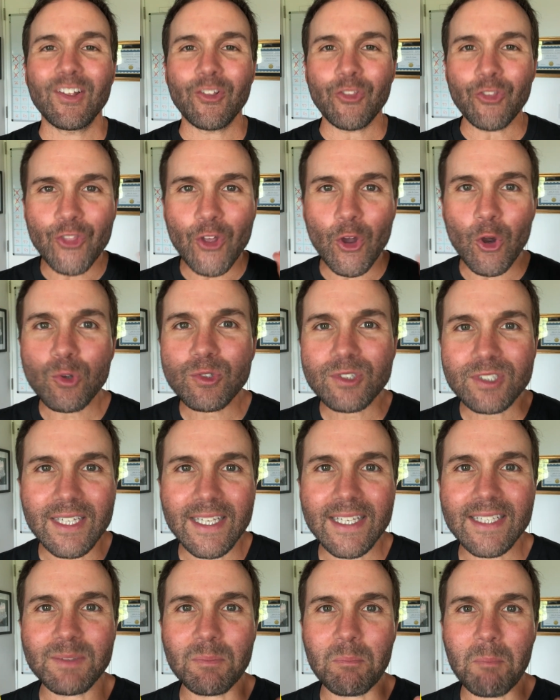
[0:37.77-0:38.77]
Those
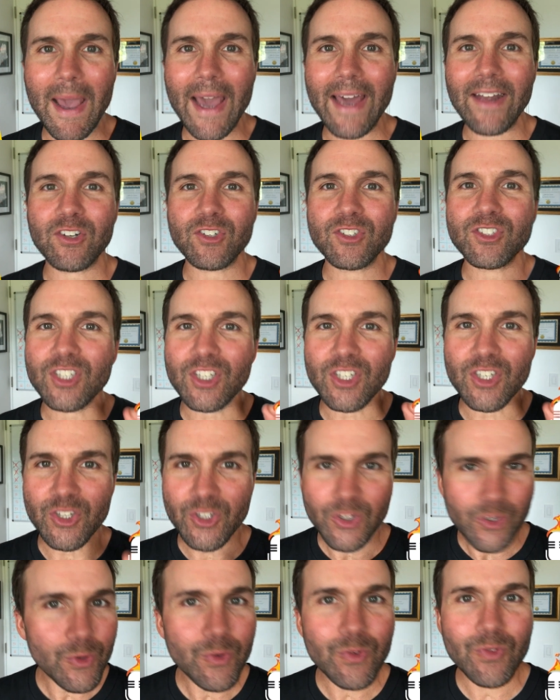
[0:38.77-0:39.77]
things matter to
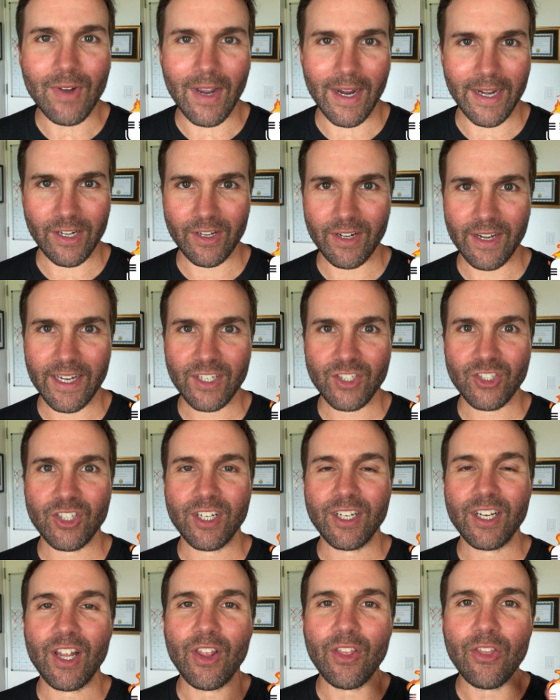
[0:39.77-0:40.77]
you, Fire
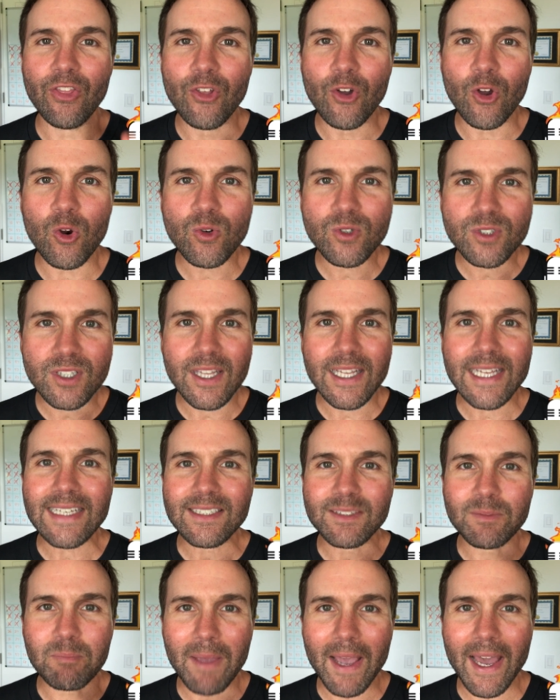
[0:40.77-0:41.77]
Nation. Those
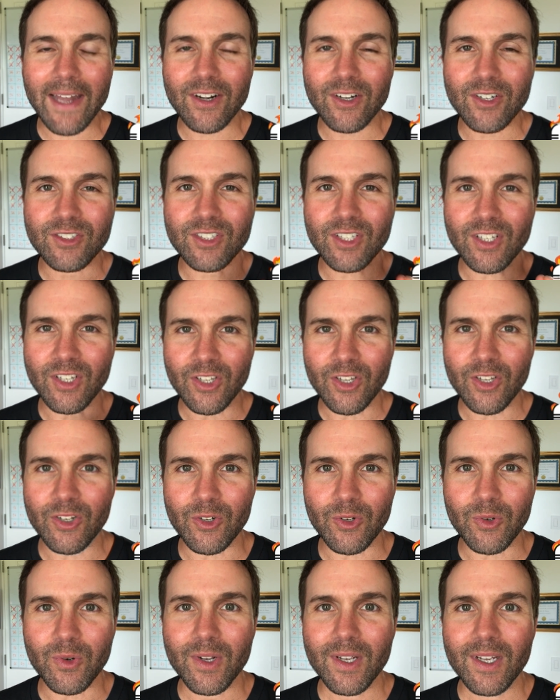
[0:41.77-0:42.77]
things matter to
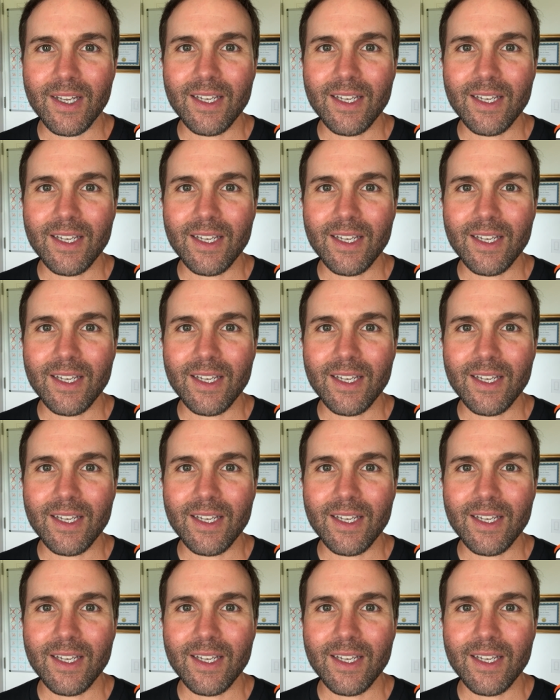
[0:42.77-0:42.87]
you.